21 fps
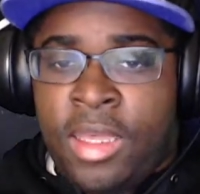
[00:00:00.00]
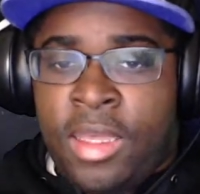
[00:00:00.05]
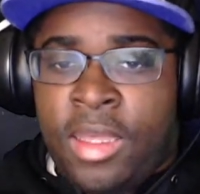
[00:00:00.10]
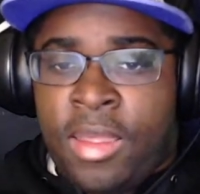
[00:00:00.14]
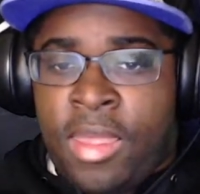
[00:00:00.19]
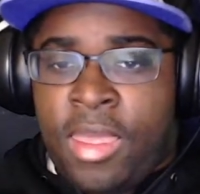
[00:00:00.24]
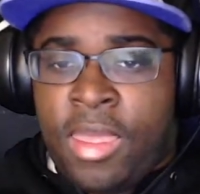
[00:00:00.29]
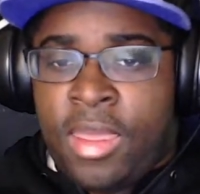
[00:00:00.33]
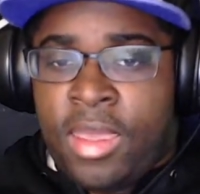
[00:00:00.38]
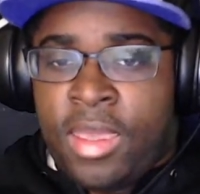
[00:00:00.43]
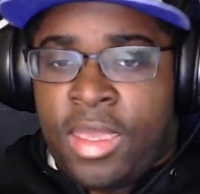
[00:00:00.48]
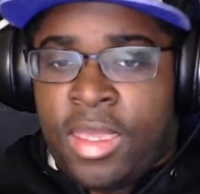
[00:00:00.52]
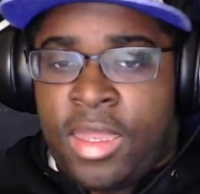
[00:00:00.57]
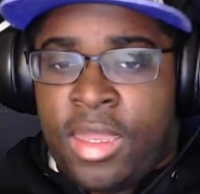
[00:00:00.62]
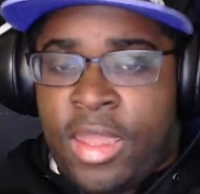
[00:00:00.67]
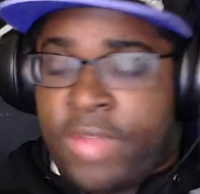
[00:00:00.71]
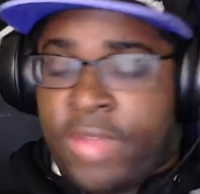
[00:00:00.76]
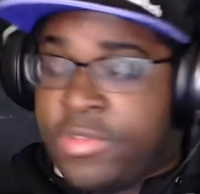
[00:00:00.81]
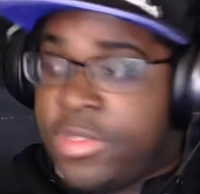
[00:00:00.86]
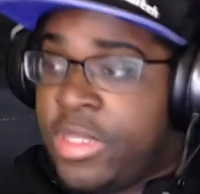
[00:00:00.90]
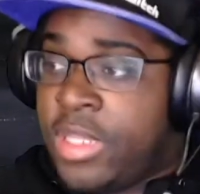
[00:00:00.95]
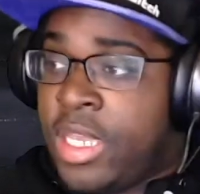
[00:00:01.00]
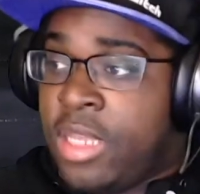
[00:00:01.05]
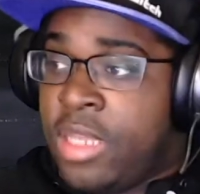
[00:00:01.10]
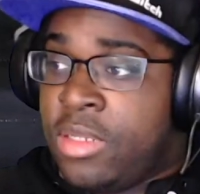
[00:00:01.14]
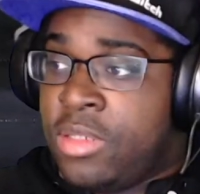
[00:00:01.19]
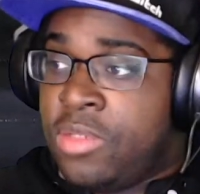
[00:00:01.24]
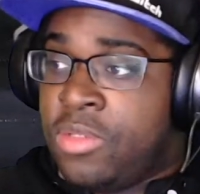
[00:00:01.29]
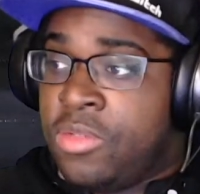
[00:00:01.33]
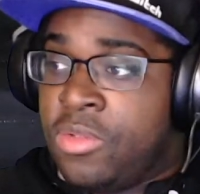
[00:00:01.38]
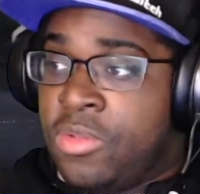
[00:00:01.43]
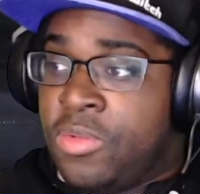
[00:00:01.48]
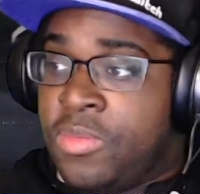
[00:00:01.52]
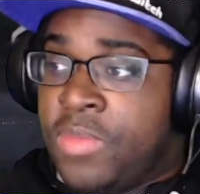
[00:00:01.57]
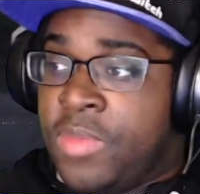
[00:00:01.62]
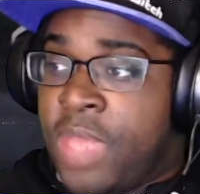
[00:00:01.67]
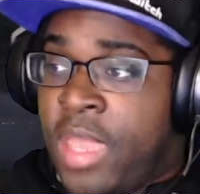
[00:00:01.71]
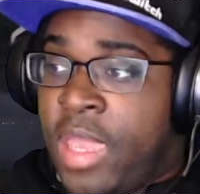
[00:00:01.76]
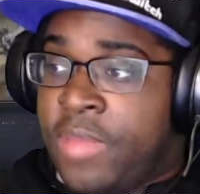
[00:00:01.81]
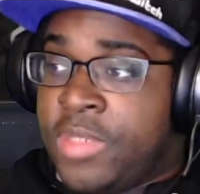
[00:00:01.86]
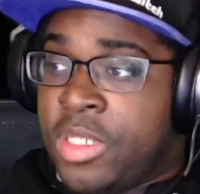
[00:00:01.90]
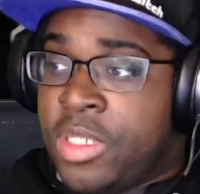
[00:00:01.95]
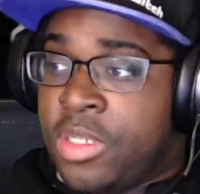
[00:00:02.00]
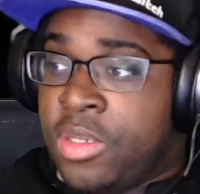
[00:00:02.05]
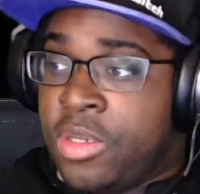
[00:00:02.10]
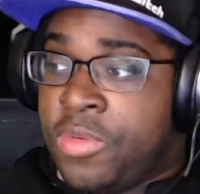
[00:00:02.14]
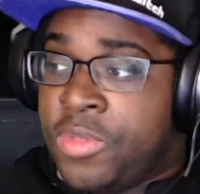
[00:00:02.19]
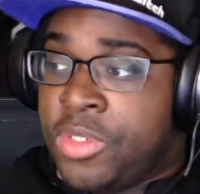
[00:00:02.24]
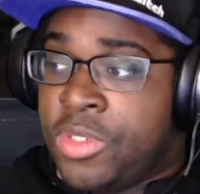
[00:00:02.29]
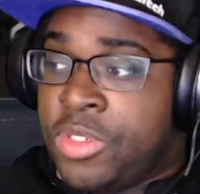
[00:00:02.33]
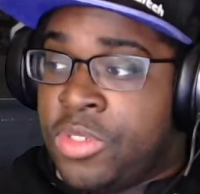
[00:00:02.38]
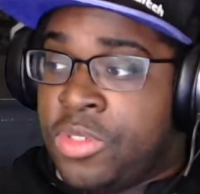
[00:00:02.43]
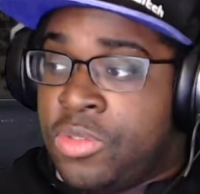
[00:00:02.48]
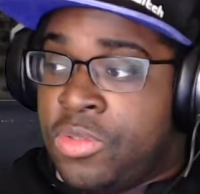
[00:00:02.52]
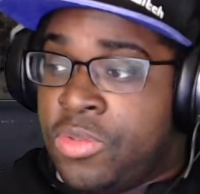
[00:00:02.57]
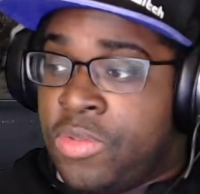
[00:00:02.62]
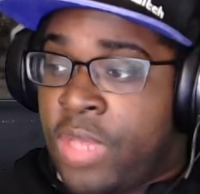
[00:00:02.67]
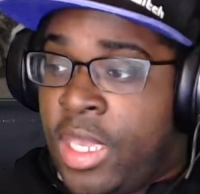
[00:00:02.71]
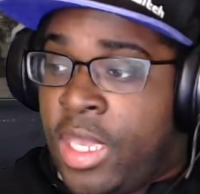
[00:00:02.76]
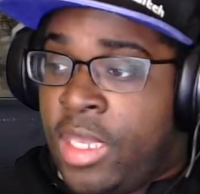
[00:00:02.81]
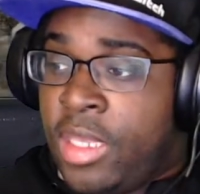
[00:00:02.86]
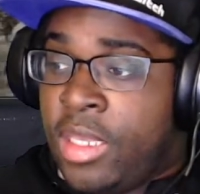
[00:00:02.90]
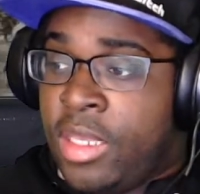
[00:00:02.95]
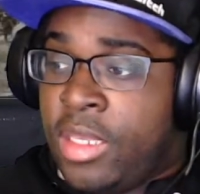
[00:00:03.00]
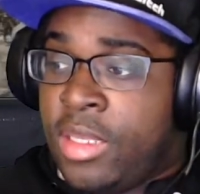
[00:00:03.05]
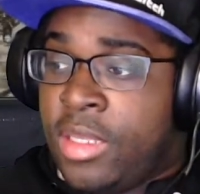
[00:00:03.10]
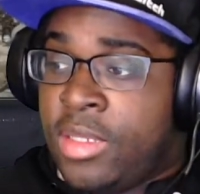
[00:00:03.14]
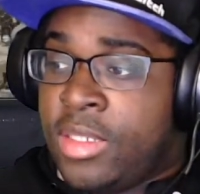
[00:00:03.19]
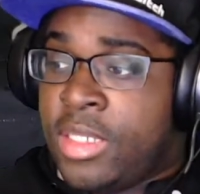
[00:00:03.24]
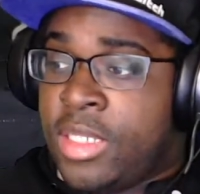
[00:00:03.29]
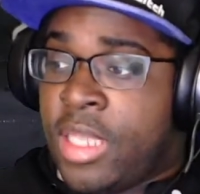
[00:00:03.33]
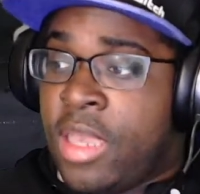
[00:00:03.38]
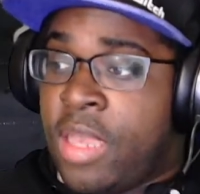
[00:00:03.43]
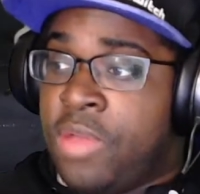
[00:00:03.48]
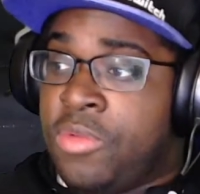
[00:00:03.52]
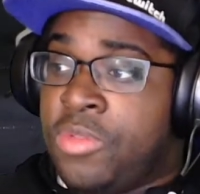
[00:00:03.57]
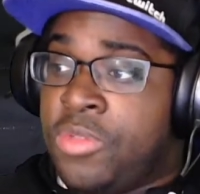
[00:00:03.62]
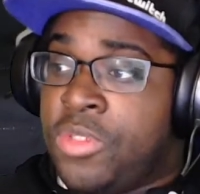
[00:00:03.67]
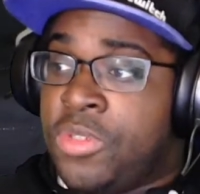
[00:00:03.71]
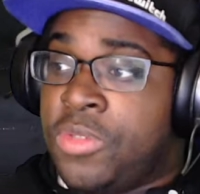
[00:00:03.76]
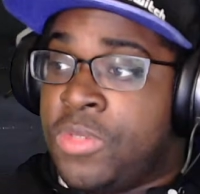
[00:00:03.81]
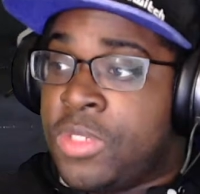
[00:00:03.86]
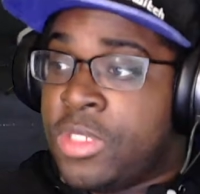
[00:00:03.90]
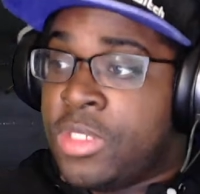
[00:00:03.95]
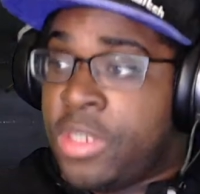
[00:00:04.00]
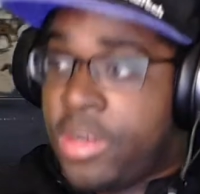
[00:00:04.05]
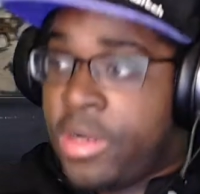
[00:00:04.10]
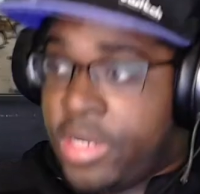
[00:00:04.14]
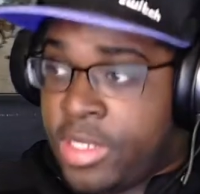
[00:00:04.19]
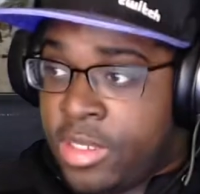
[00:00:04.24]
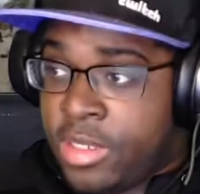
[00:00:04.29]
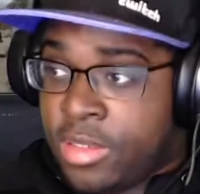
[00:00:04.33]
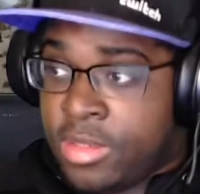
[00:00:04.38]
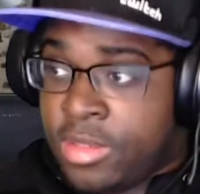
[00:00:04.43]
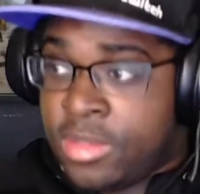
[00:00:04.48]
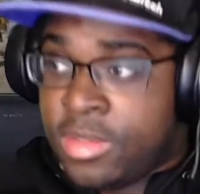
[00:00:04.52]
And after that, you'll have to go into a town to start in.